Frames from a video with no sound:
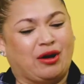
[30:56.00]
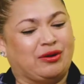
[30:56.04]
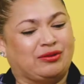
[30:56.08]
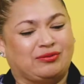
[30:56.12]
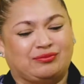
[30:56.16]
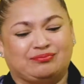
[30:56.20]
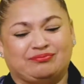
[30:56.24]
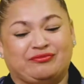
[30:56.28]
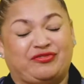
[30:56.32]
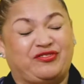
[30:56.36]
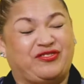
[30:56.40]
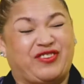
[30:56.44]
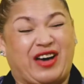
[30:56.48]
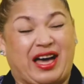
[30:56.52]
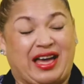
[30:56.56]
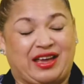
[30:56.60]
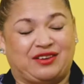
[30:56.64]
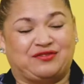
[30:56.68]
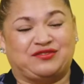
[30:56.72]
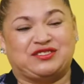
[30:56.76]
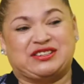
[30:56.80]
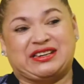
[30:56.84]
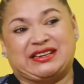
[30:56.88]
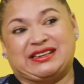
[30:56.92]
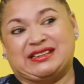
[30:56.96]

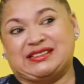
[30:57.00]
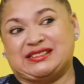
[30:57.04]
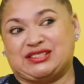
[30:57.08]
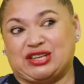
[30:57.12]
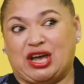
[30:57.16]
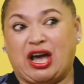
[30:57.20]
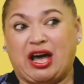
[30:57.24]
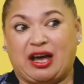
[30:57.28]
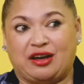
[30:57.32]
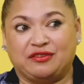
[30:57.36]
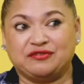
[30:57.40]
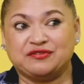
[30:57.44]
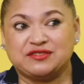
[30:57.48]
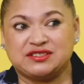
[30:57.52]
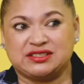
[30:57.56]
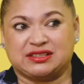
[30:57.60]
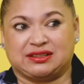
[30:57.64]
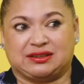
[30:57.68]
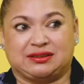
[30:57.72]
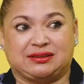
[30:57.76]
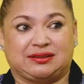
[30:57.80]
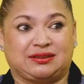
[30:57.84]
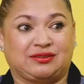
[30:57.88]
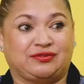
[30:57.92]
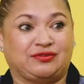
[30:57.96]
5 days
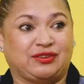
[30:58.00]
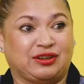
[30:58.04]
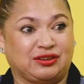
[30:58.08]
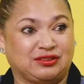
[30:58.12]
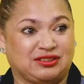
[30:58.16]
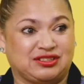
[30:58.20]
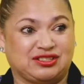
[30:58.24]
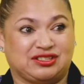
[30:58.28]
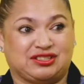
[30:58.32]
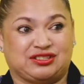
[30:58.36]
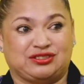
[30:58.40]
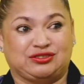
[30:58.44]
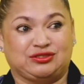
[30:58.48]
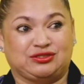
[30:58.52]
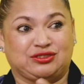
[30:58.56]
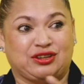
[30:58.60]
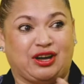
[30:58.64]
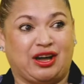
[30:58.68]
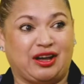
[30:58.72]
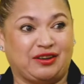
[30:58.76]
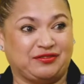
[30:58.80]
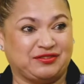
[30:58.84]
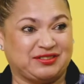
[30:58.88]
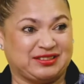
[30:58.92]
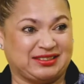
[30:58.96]
after the photo shoot,
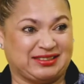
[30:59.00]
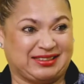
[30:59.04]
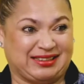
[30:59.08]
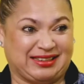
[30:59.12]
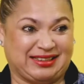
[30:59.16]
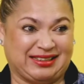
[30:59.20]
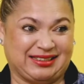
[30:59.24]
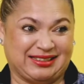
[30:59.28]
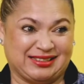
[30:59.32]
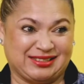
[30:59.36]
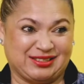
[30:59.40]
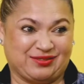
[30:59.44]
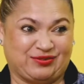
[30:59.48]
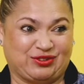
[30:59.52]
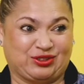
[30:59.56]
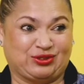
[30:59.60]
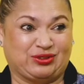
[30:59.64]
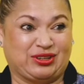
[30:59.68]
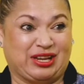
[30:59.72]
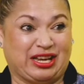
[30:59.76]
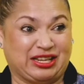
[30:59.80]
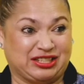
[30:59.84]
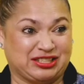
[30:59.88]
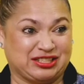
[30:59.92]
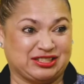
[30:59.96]
after the interview,
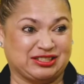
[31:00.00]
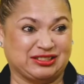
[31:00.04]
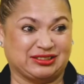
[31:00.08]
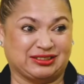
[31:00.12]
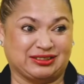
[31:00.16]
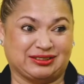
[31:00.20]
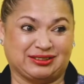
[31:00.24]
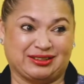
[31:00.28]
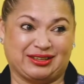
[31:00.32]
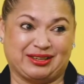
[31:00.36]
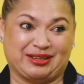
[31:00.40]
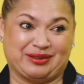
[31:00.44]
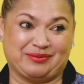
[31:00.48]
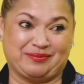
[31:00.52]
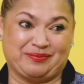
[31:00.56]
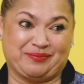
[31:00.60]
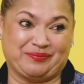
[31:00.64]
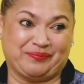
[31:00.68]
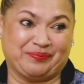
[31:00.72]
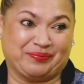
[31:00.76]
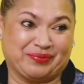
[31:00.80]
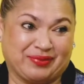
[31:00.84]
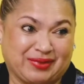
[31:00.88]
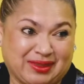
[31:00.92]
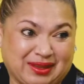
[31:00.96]
National
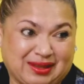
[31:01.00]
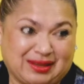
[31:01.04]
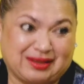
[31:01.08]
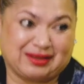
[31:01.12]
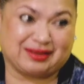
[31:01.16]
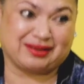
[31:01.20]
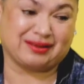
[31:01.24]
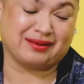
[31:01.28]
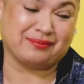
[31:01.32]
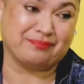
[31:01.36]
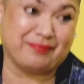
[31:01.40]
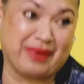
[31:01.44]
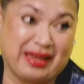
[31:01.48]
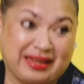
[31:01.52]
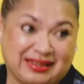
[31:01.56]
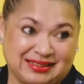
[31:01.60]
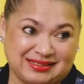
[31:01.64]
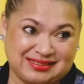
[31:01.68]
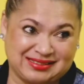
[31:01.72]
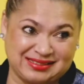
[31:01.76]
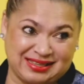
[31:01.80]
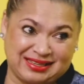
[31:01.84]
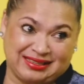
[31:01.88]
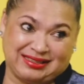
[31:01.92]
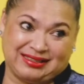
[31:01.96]

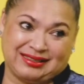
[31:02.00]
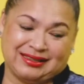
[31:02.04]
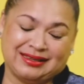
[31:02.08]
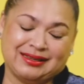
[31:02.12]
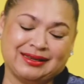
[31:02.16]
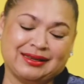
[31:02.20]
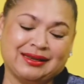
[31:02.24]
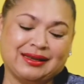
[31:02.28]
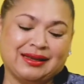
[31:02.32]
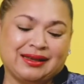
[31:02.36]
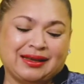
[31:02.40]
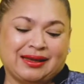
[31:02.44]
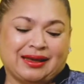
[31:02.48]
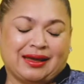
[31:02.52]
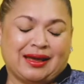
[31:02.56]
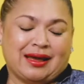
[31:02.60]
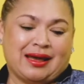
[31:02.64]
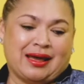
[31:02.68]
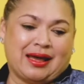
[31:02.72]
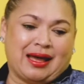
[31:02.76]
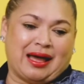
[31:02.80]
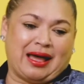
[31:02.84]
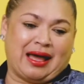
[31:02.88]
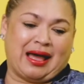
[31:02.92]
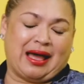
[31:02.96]
Magazine,
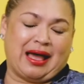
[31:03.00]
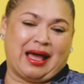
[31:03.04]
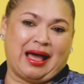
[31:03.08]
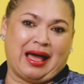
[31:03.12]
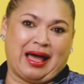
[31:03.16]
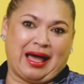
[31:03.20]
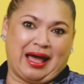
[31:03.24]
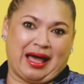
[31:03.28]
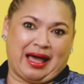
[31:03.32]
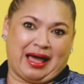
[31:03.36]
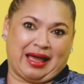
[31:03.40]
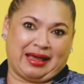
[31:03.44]
I